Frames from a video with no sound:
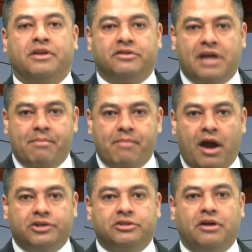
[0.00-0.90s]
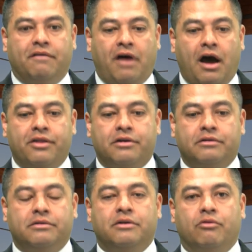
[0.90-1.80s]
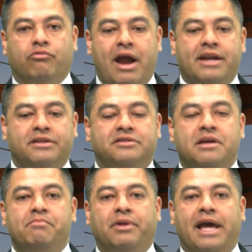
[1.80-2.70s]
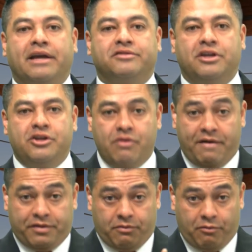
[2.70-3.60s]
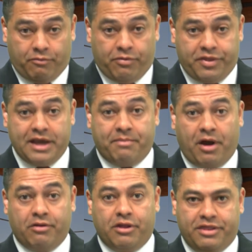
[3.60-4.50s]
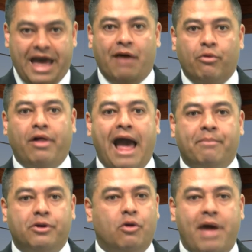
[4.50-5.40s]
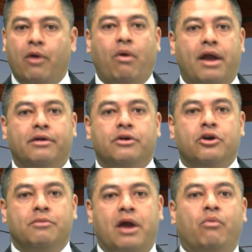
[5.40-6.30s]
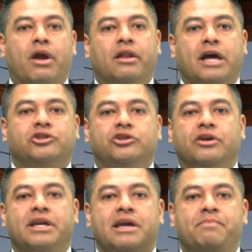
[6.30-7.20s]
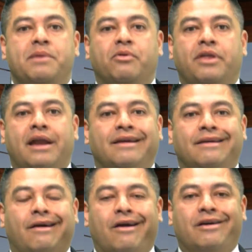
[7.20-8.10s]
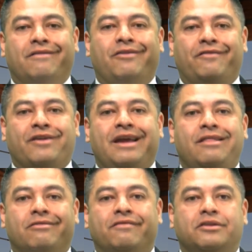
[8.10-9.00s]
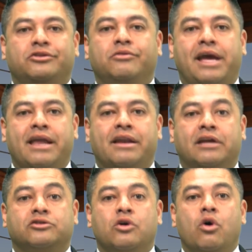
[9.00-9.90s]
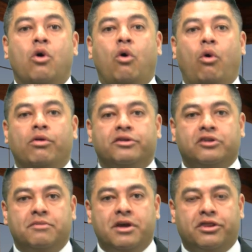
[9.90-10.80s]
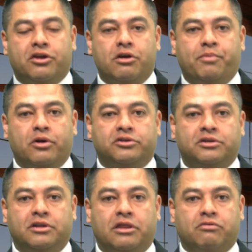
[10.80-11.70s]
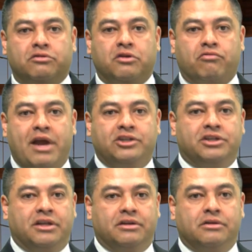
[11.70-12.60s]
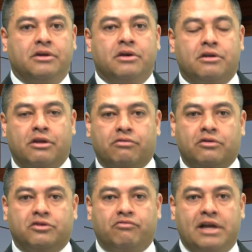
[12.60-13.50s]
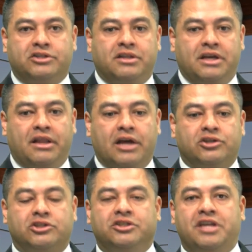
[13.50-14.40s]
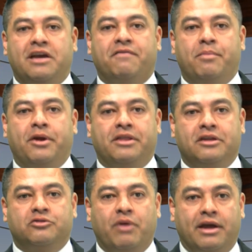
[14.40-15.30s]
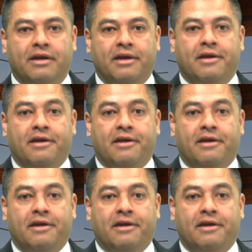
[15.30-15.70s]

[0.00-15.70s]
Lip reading: There's that margin of other write-ins and blanks. And you have to think about that will happen no matter what. No matter what election, you're going to get people that aren't going to vote for either of the two candidates, or there's going to be a third person that throws a wrench in it, that throws a wrench in the election. Just think about it this way.